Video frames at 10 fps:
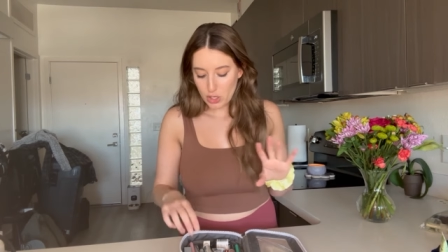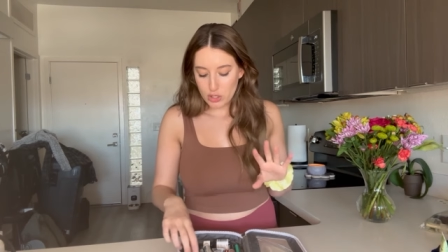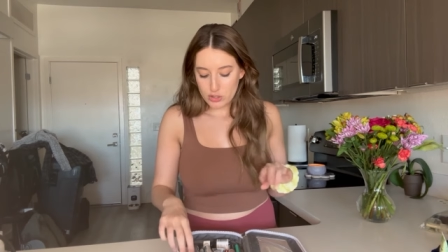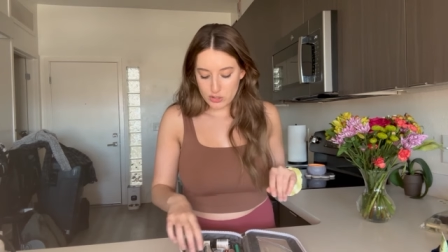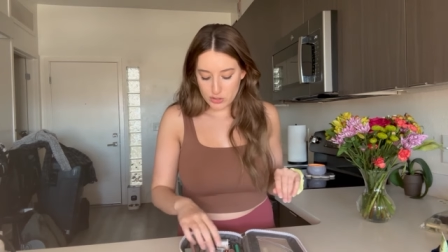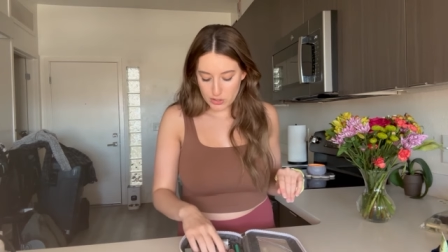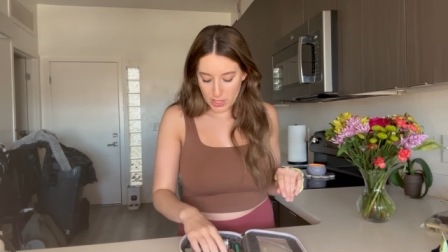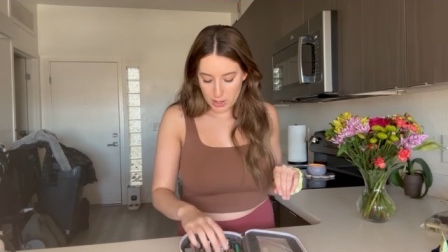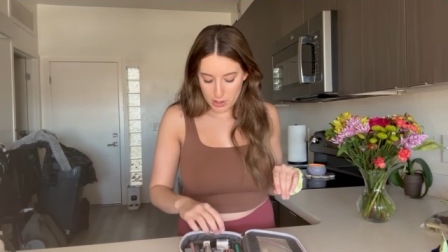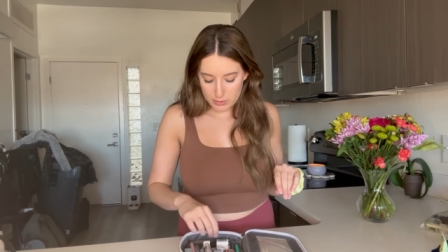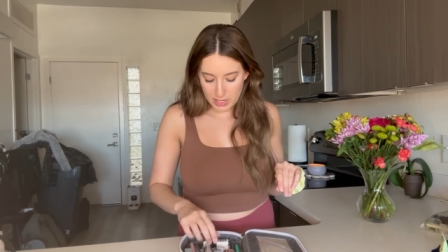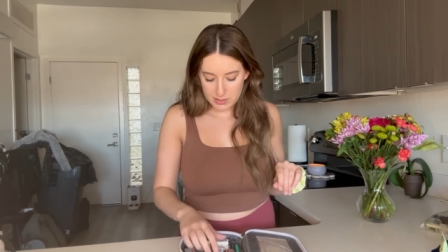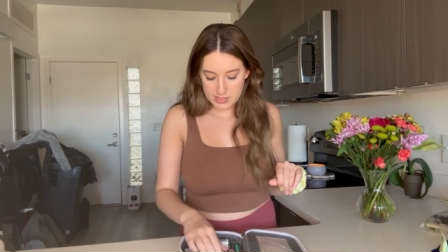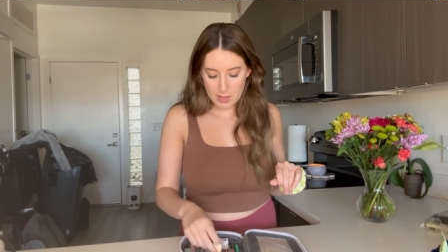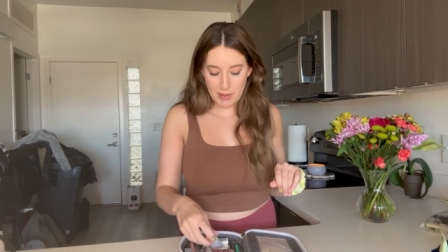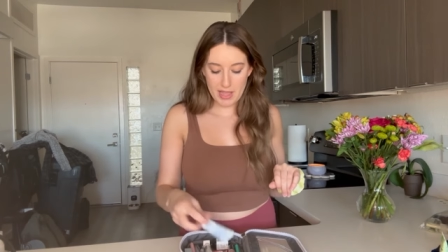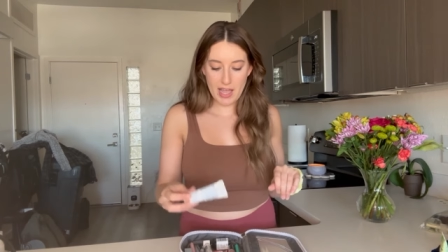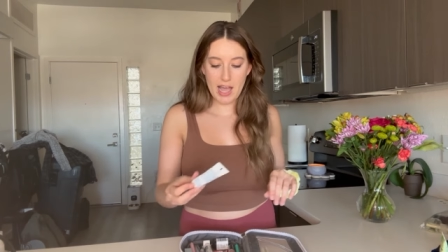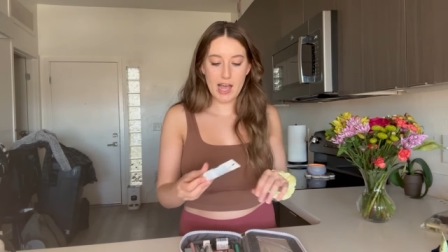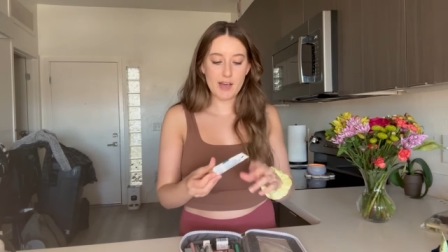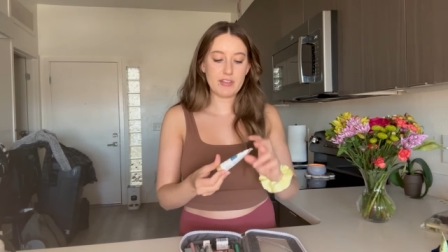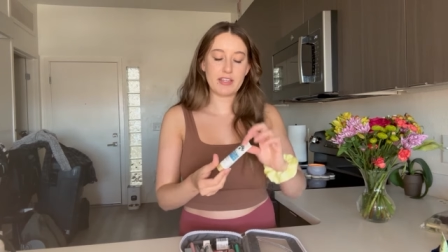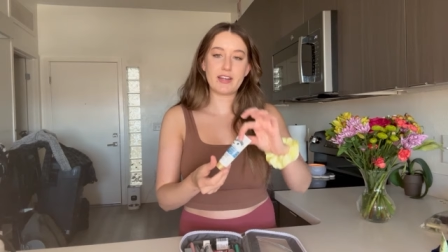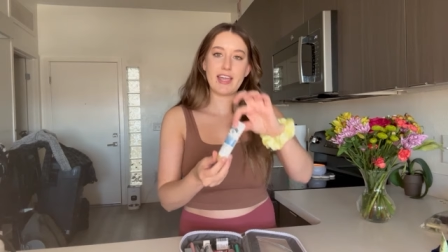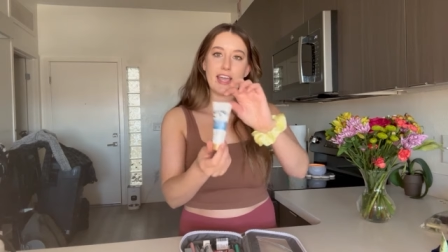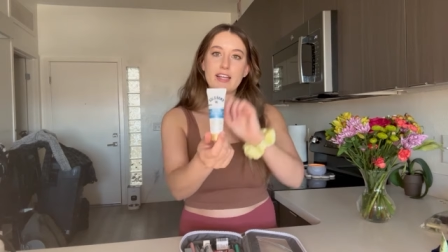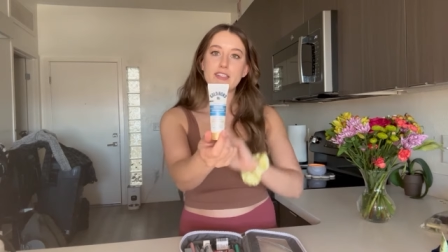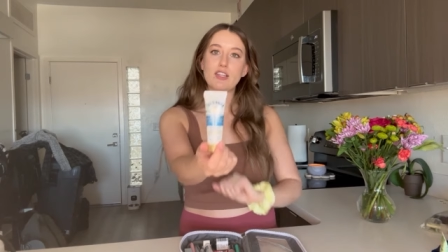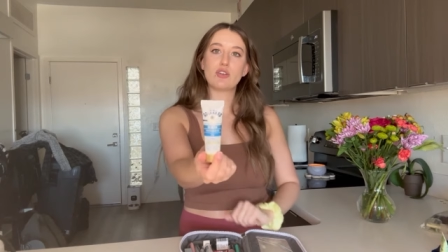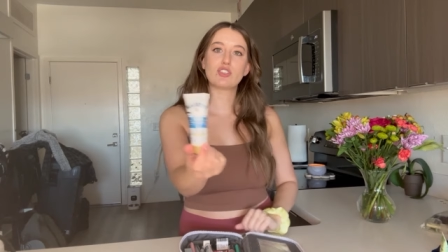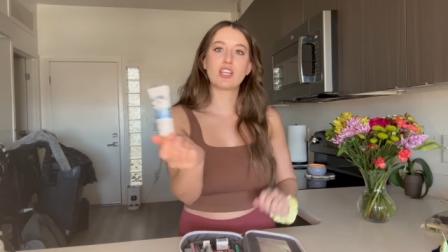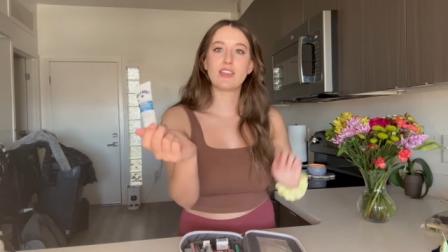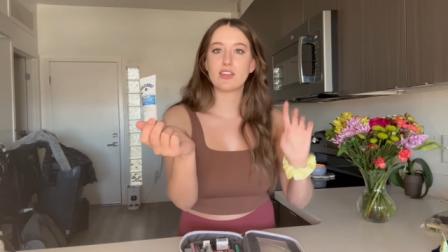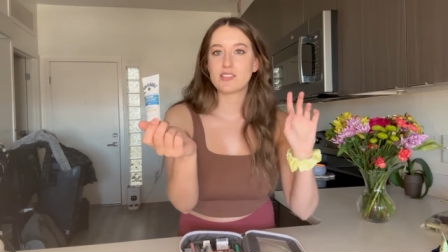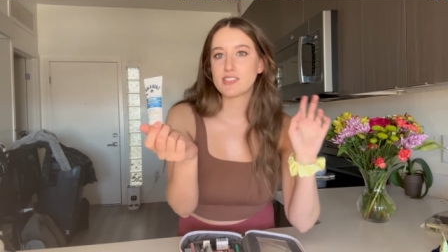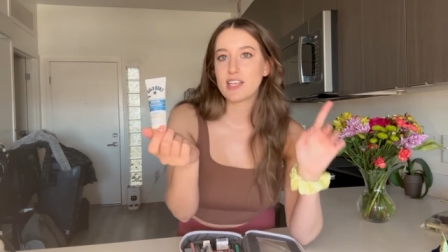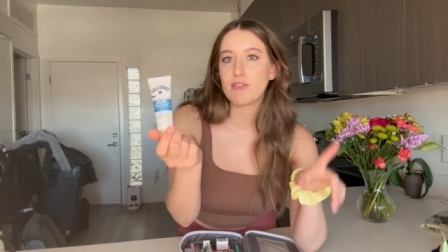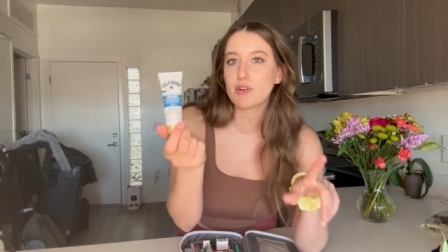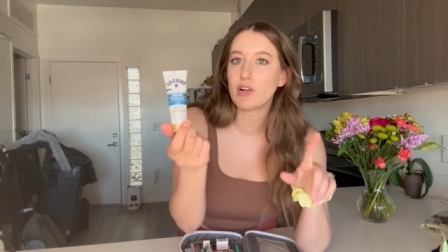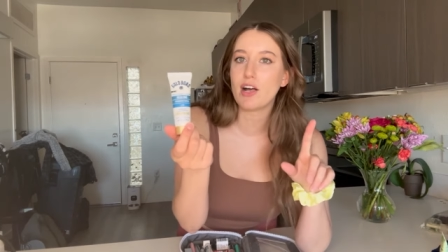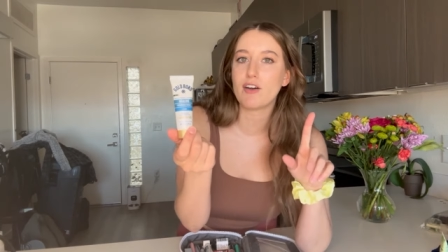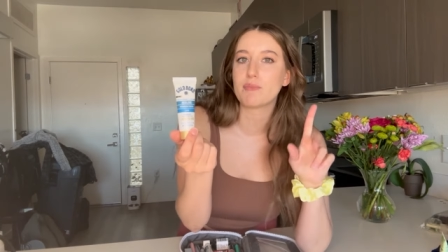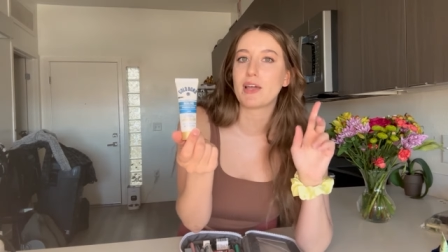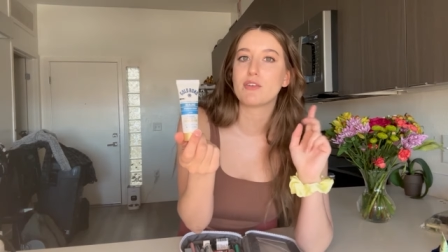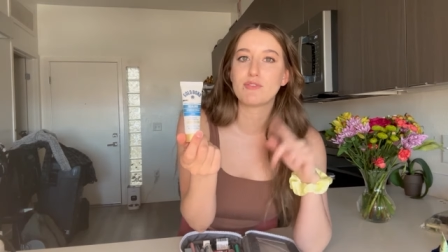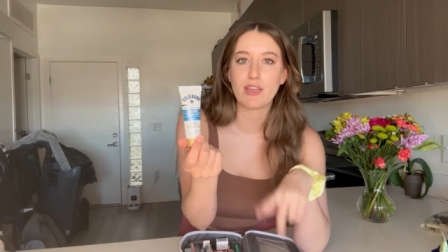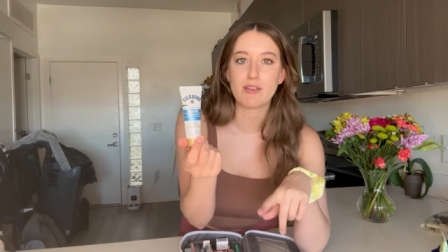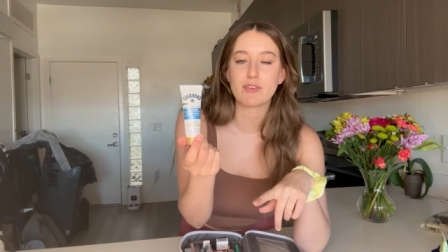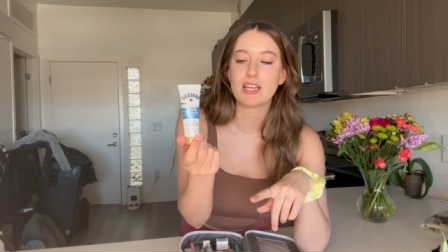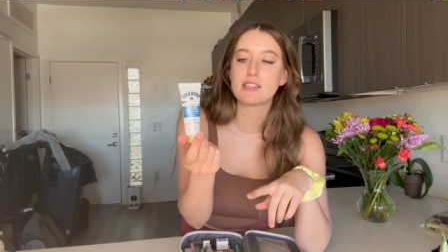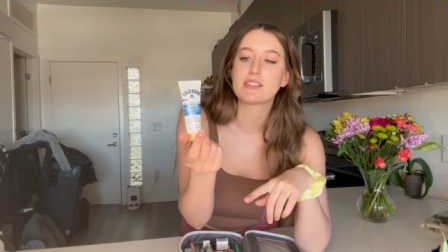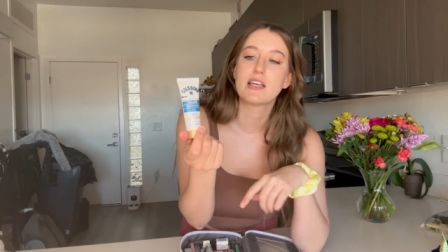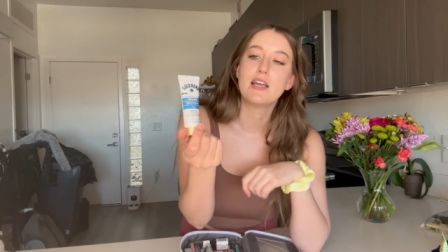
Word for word: So next up, I have a little hand lotion. There's several of my favorites.